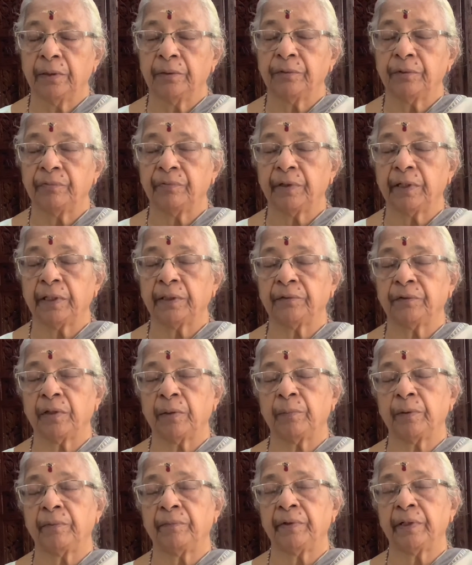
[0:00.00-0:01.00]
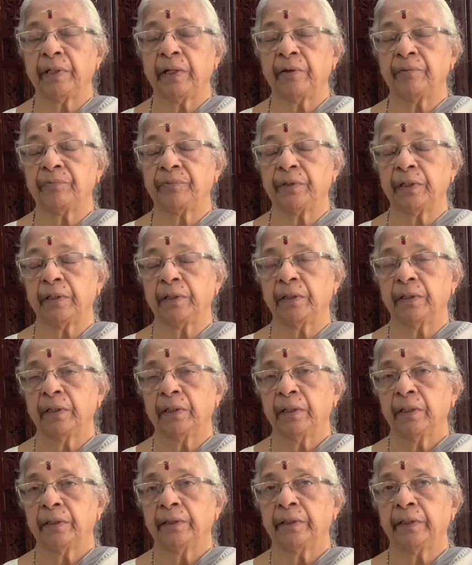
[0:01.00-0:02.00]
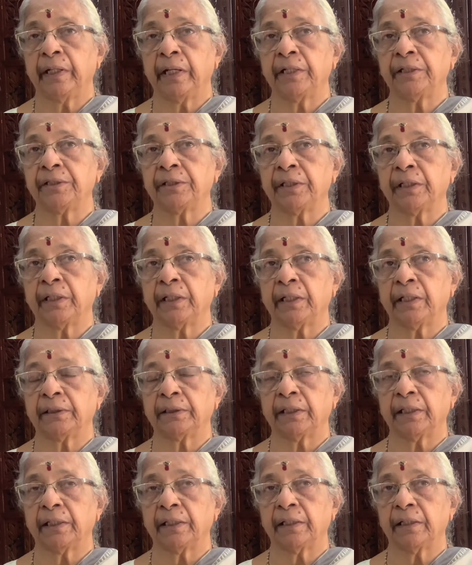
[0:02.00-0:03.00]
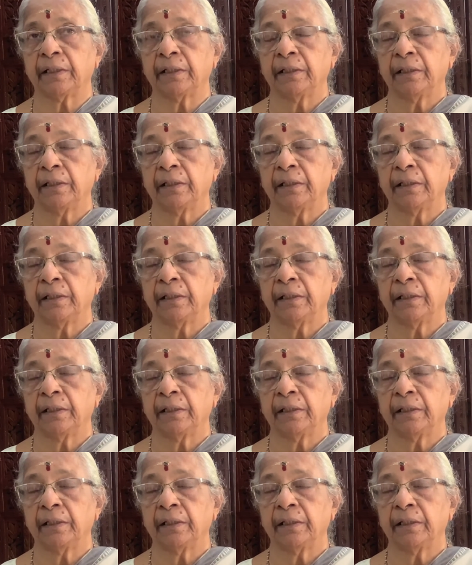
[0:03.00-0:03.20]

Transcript: See, for example, we have seen the great Shankaracharya,